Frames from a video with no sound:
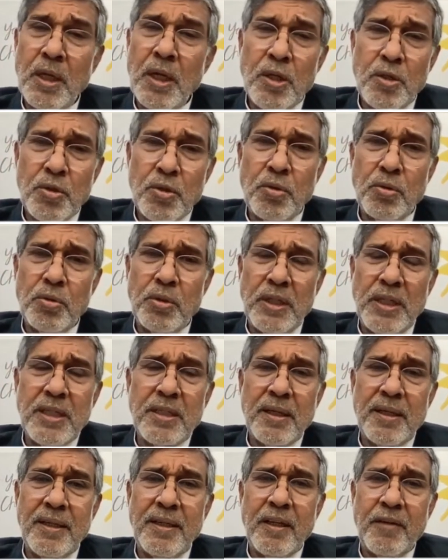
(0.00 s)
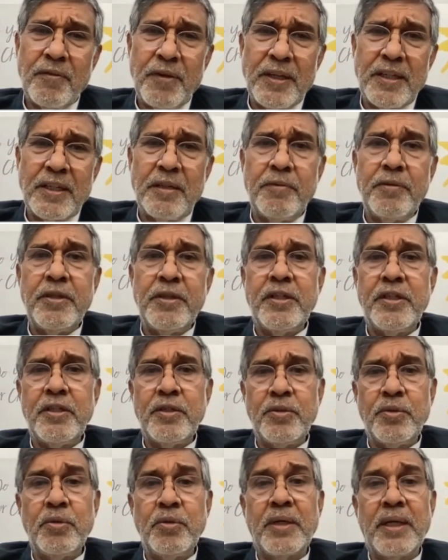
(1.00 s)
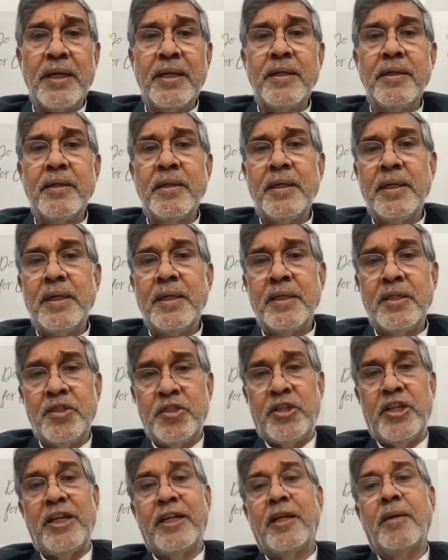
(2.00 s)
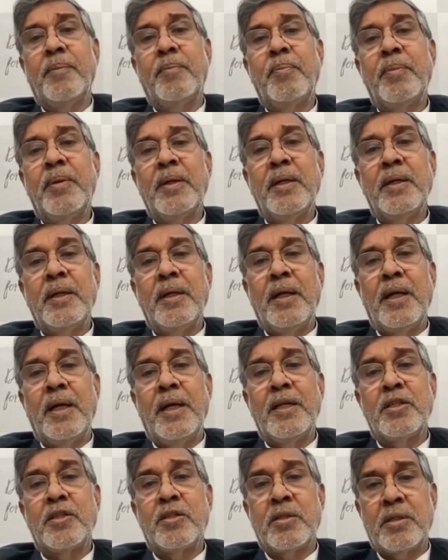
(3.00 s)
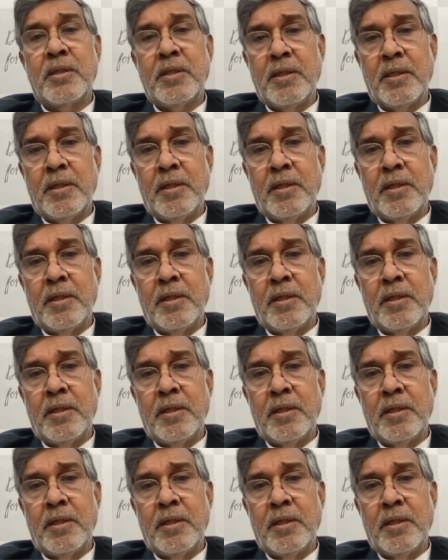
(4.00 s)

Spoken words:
So these kind of activities you can take up as